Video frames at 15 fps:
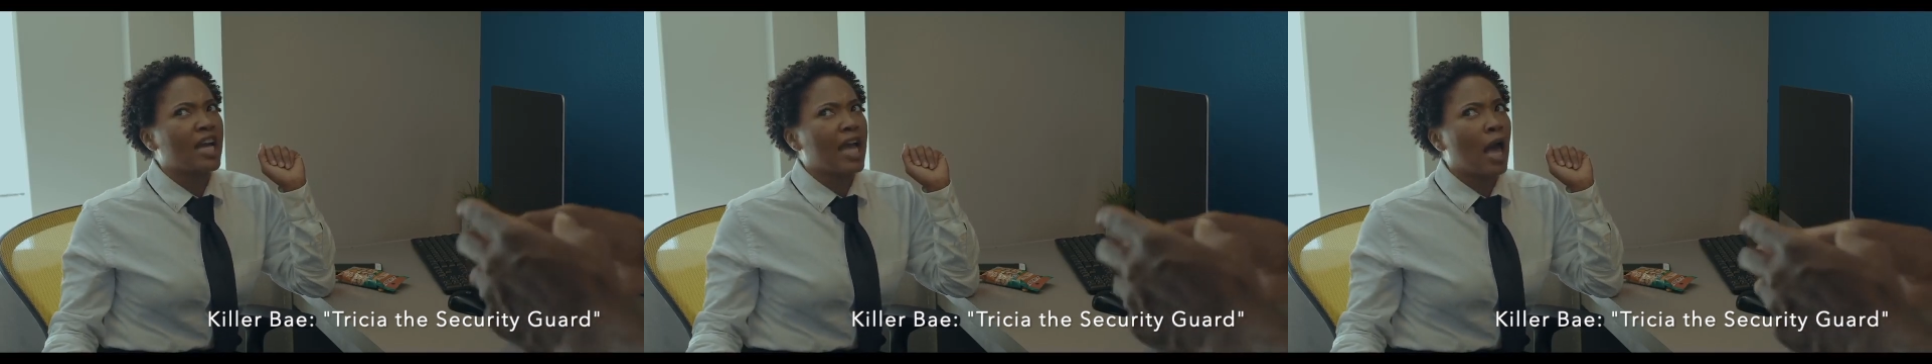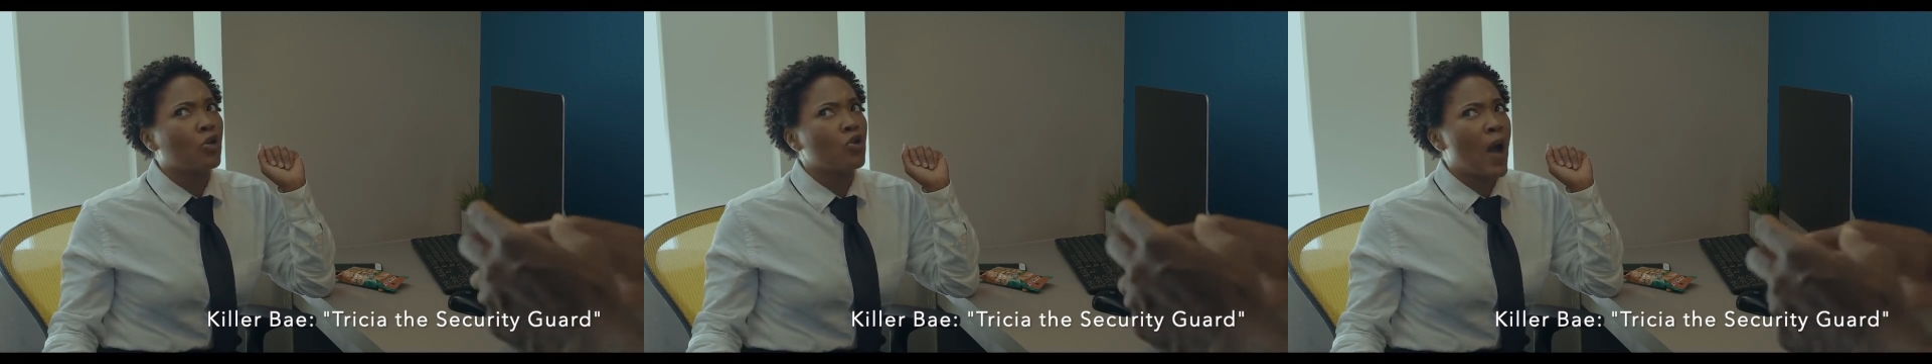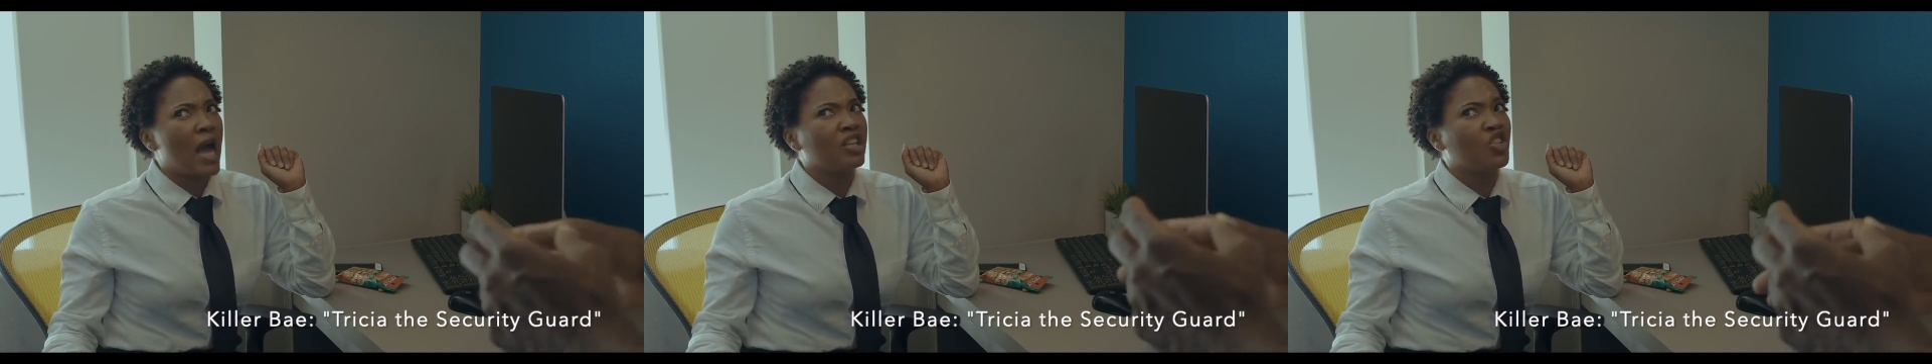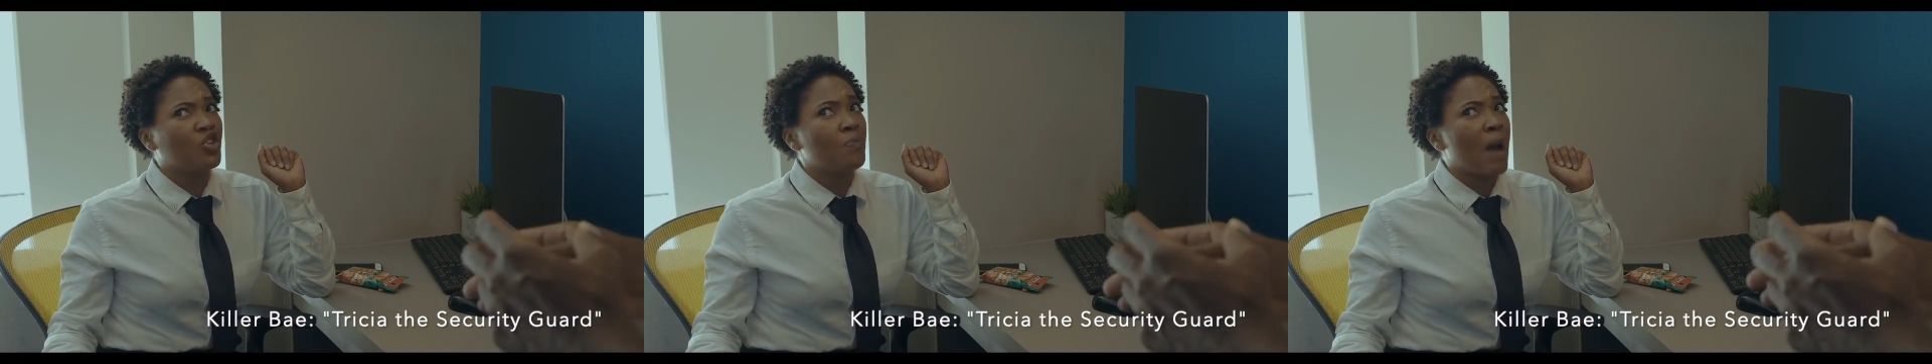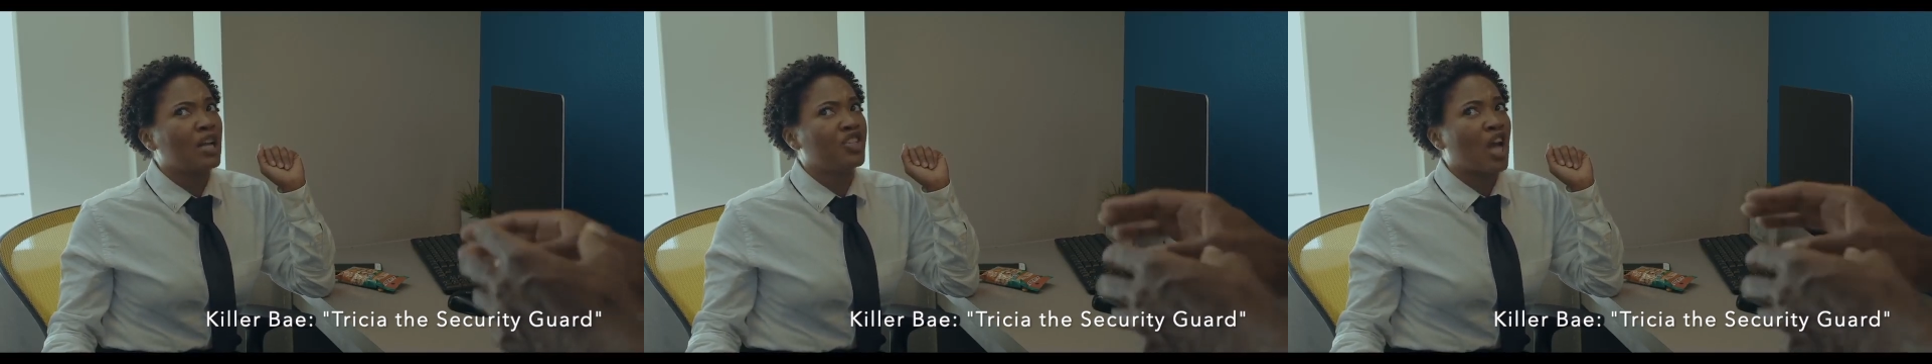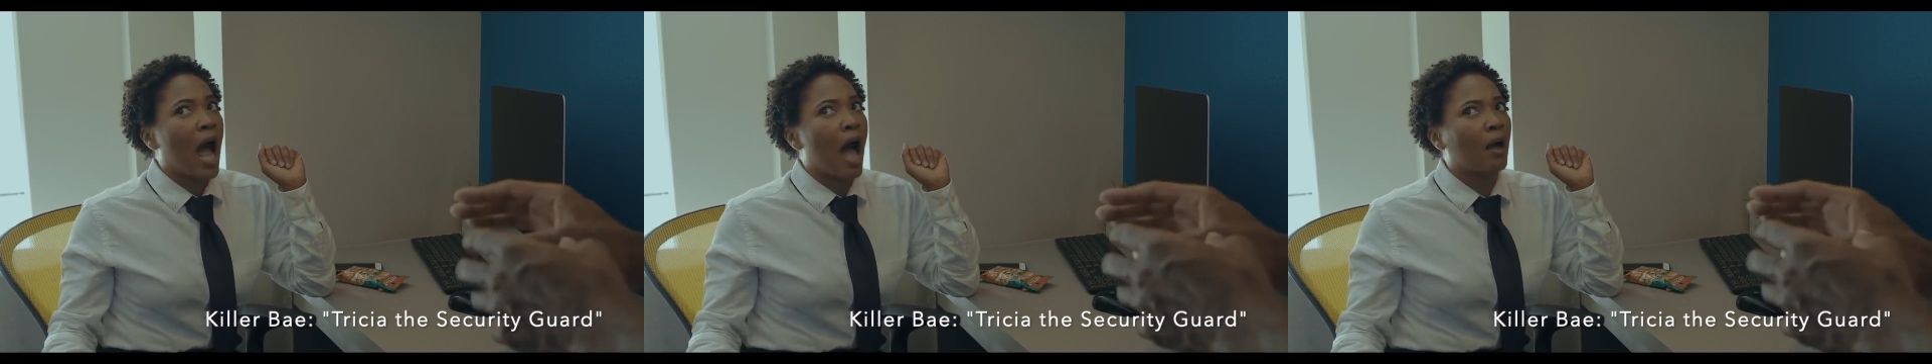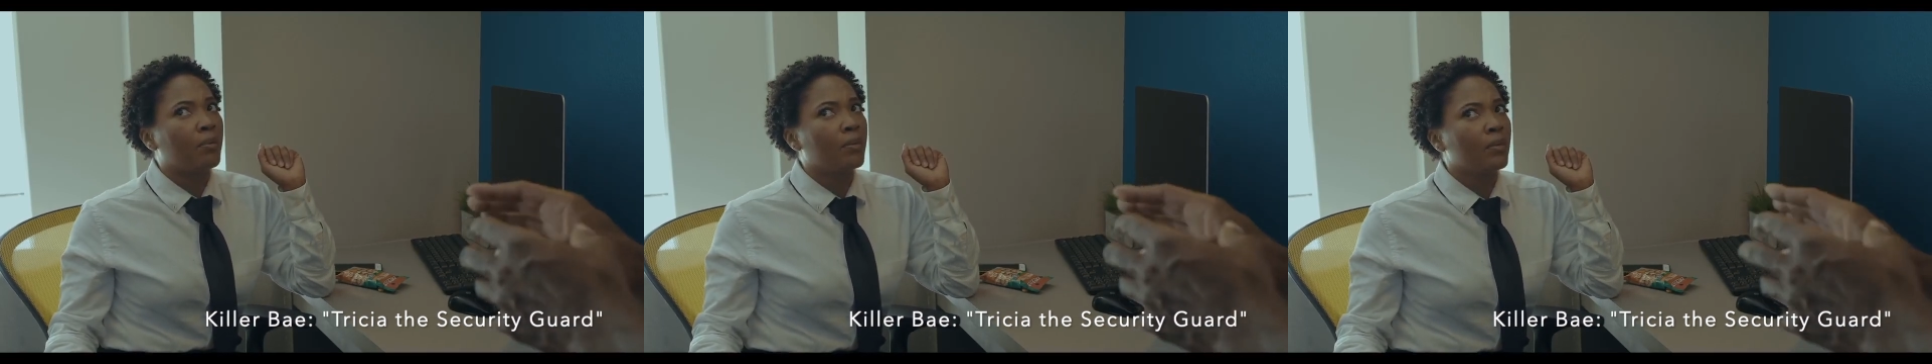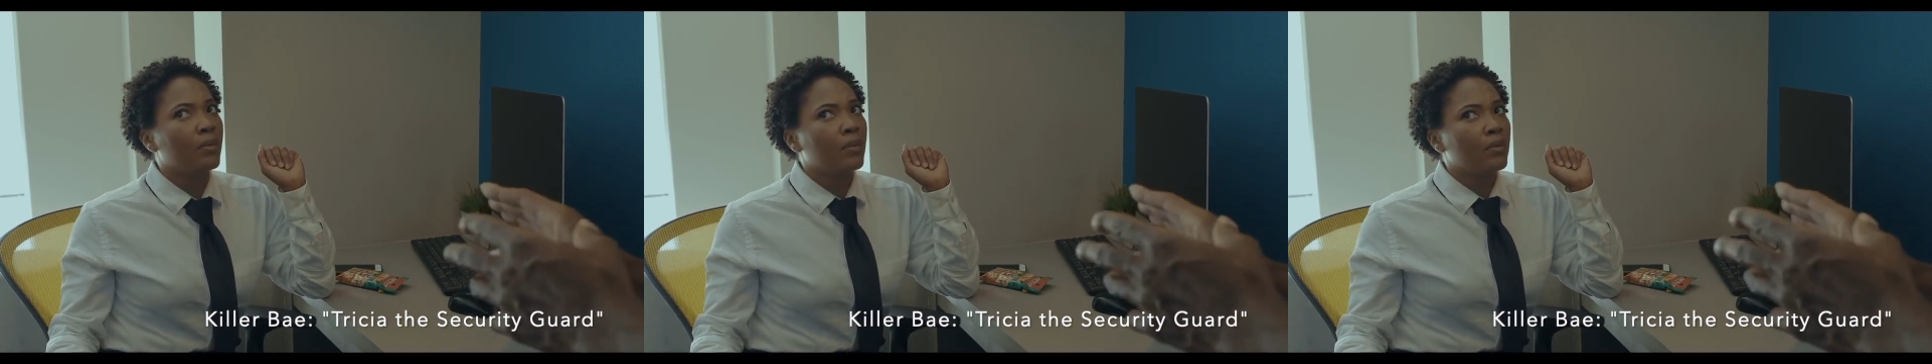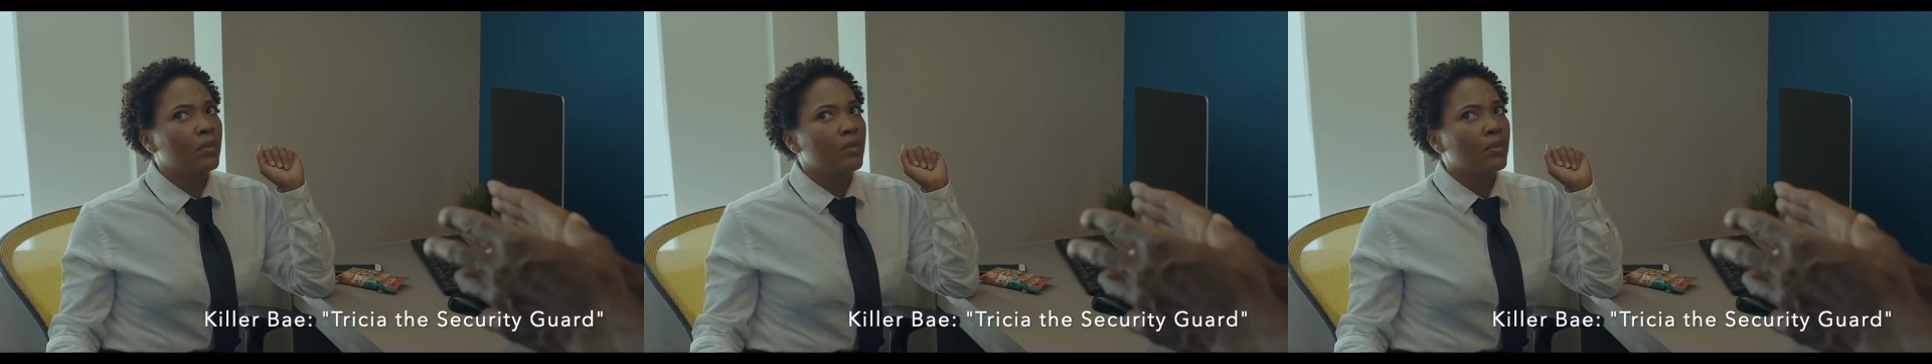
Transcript: like I don't know how to do my job.